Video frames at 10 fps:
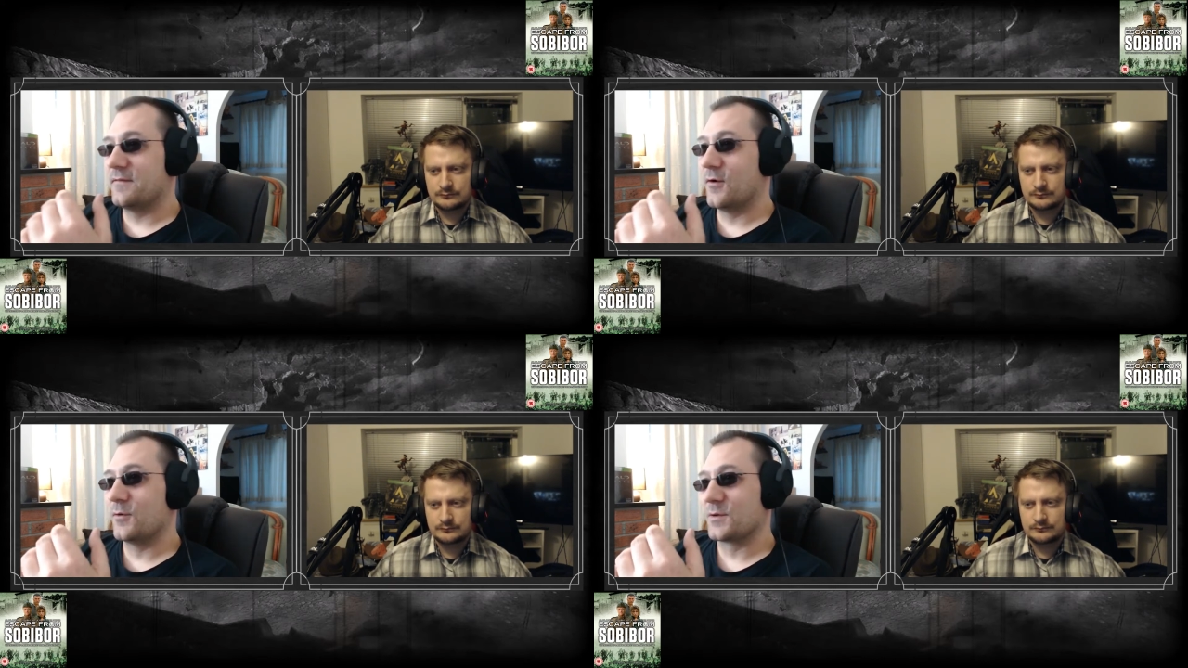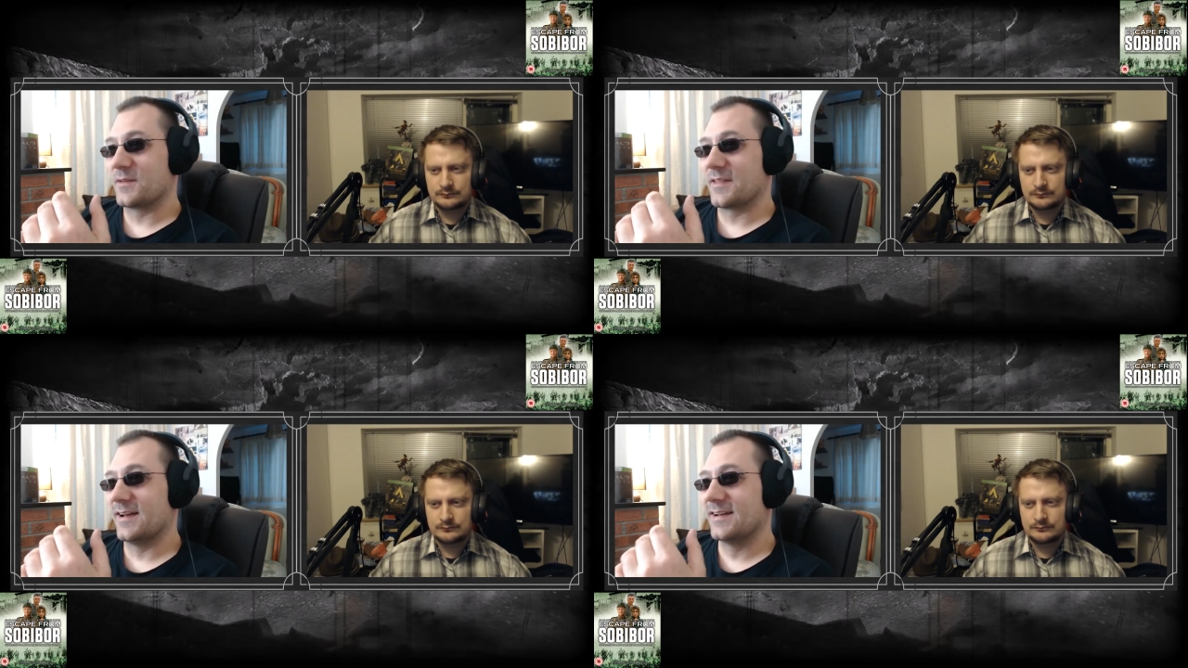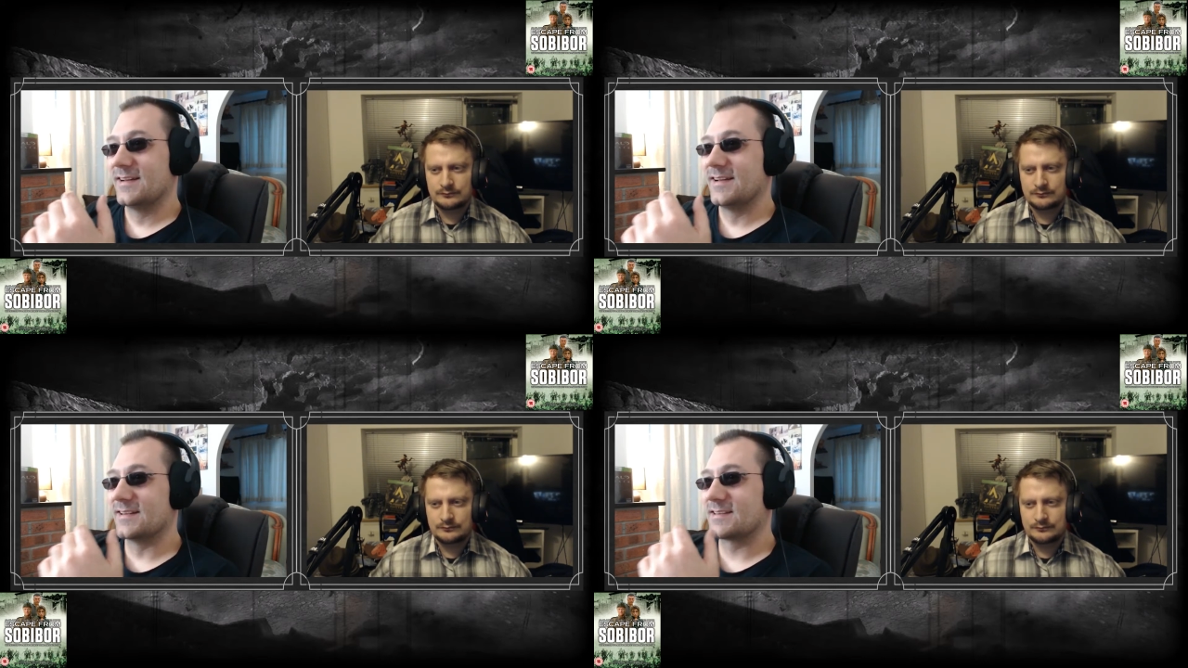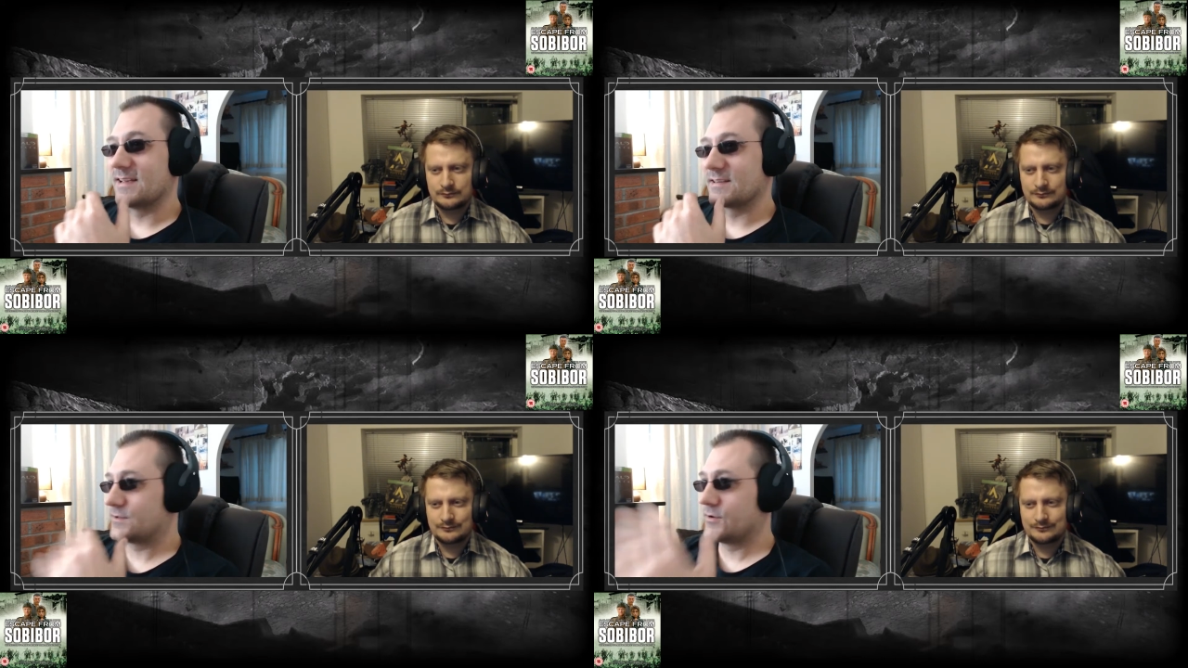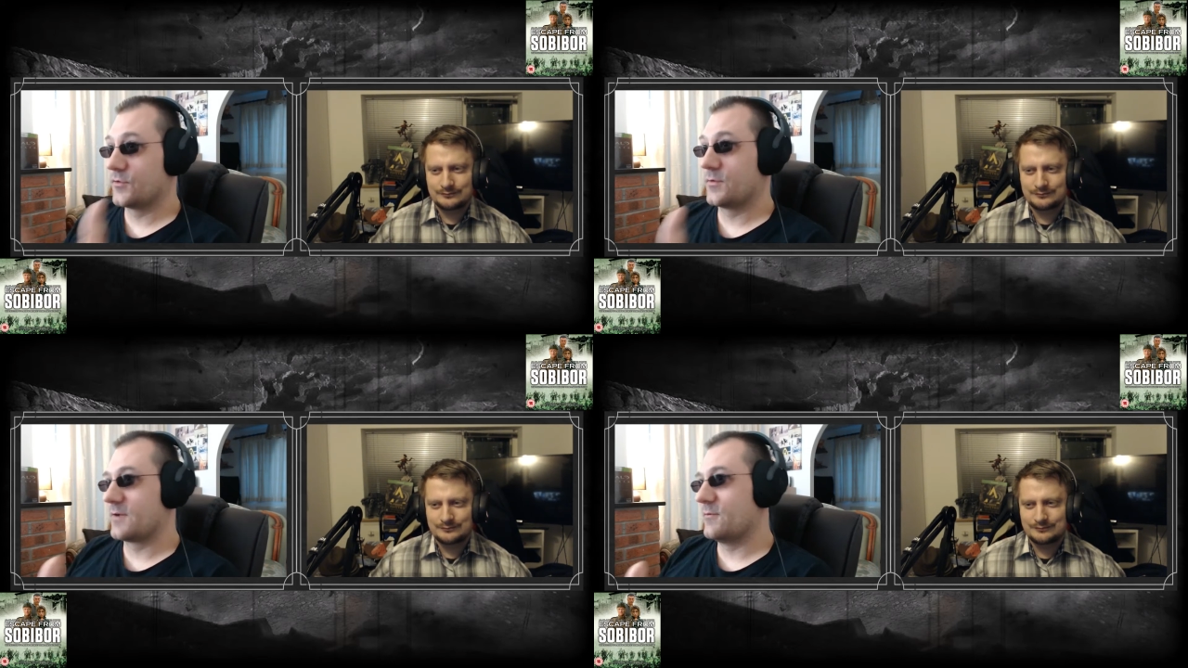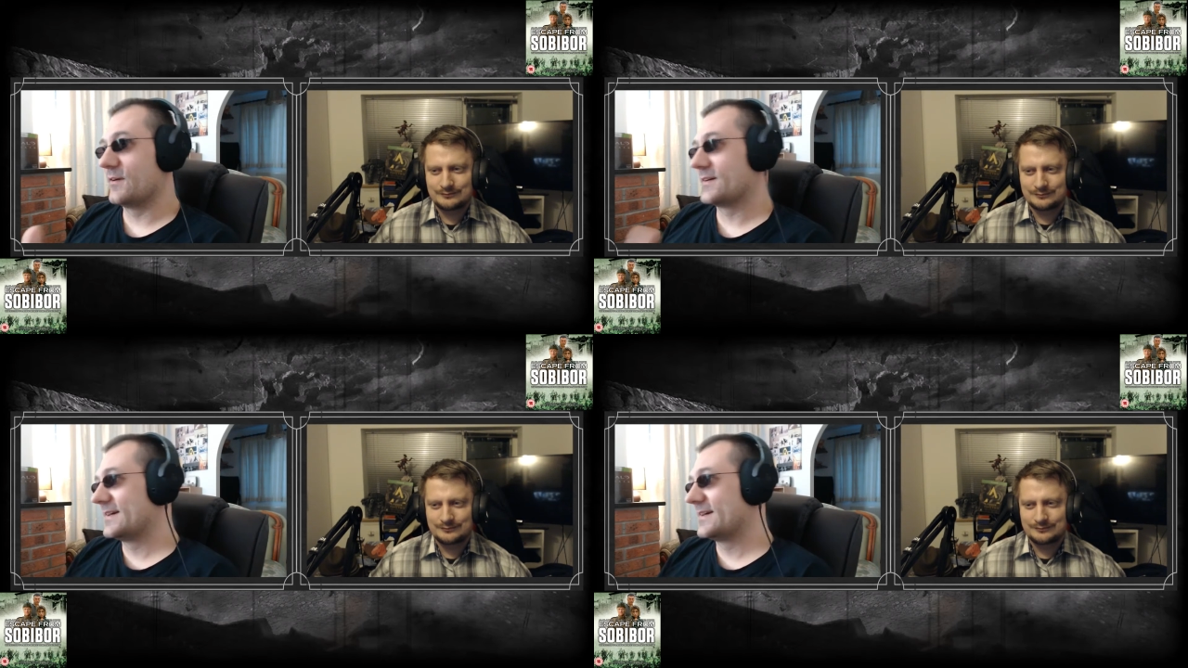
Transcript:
Speaker 1: forward with her and says, "You're the one I want."